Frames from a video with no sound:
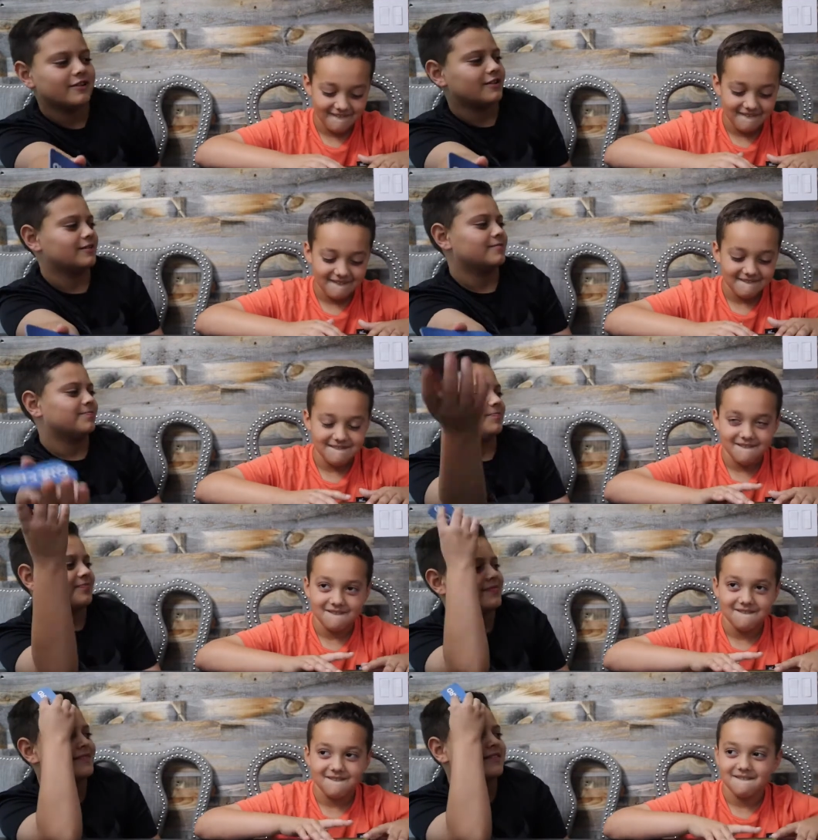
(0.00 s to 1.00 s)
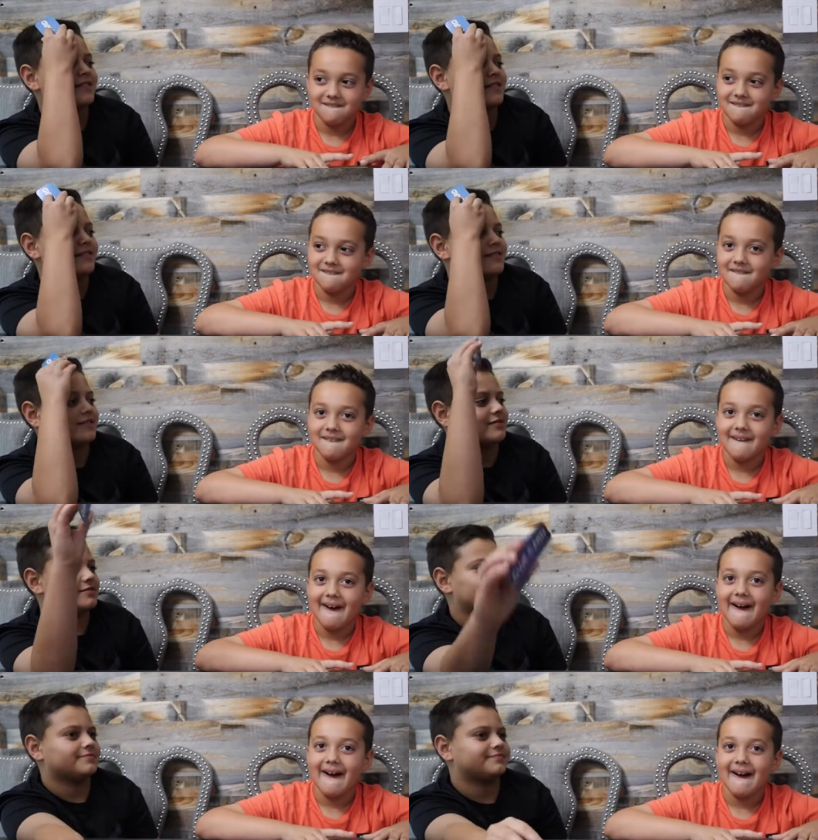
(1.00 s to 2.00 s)

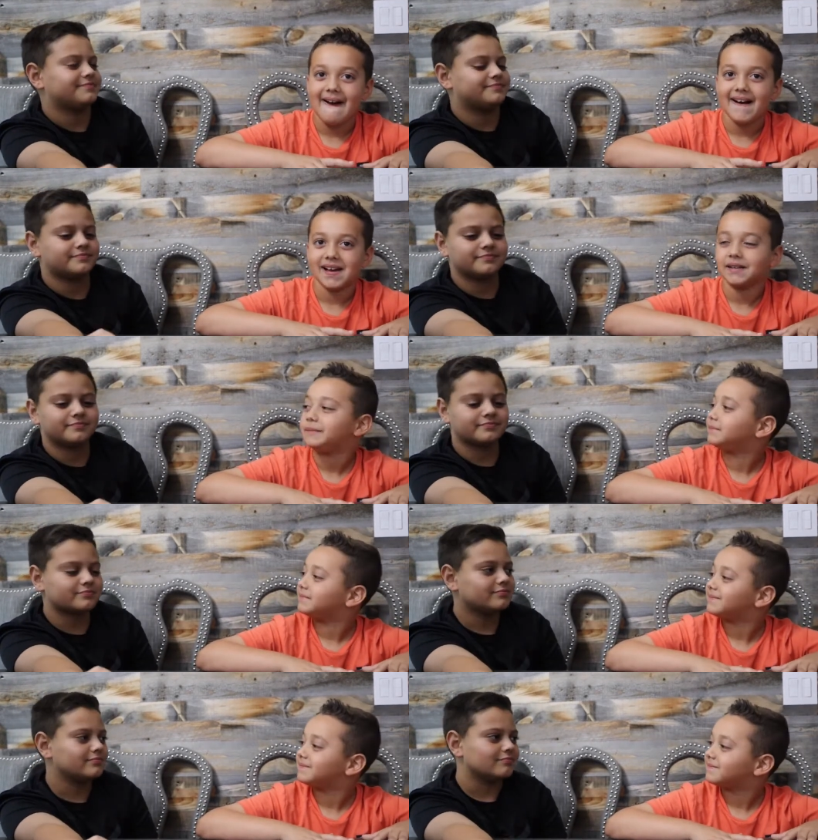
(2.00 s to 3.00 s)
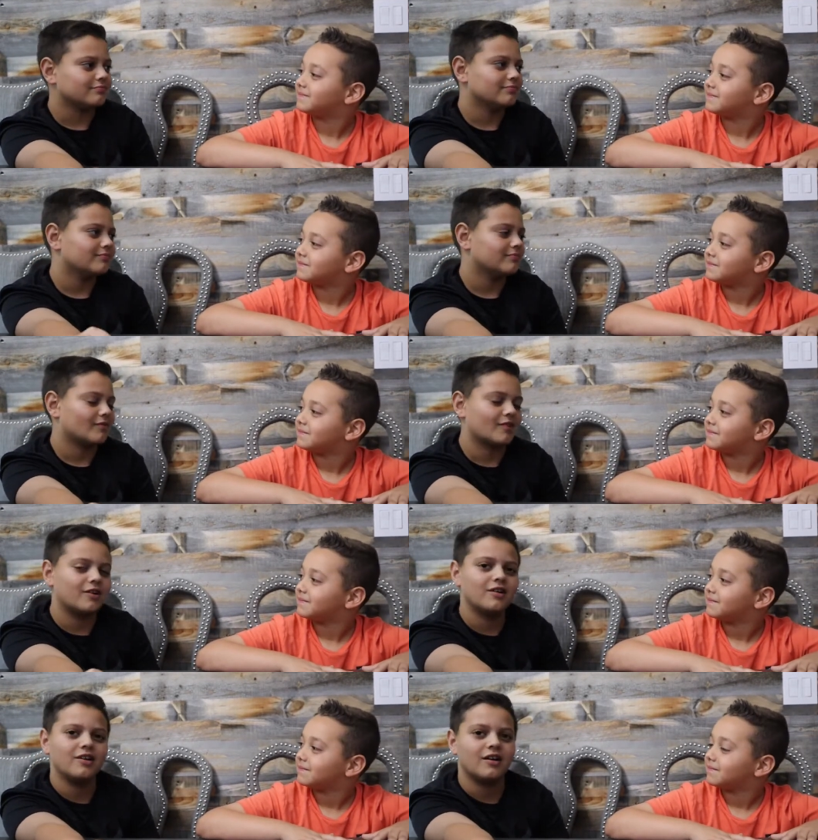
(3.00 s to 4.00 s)

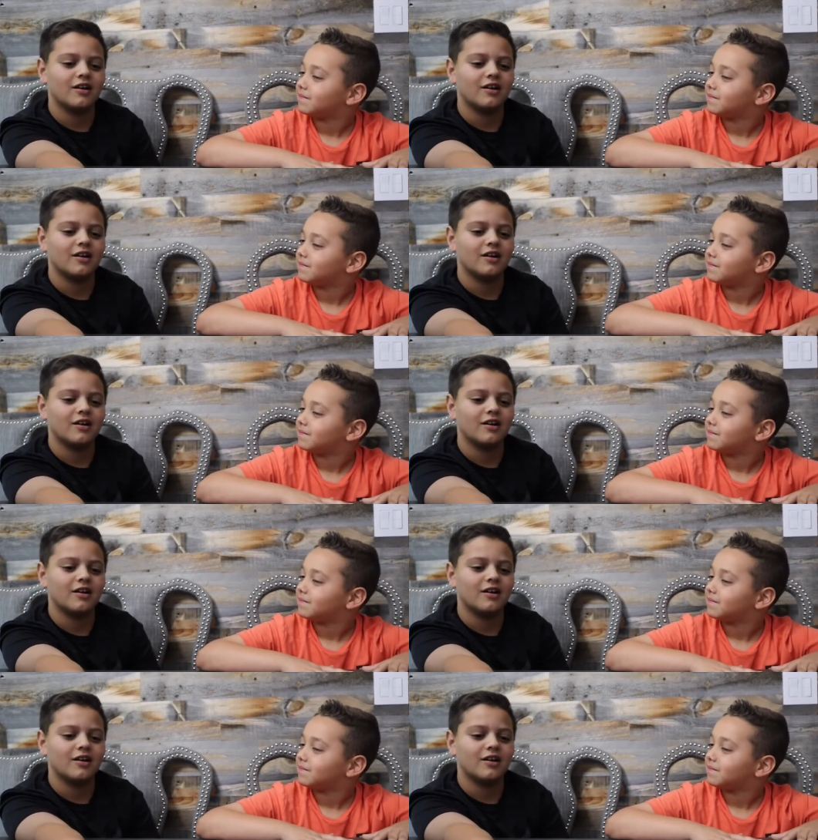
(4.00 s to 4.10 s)
Nobody speaks.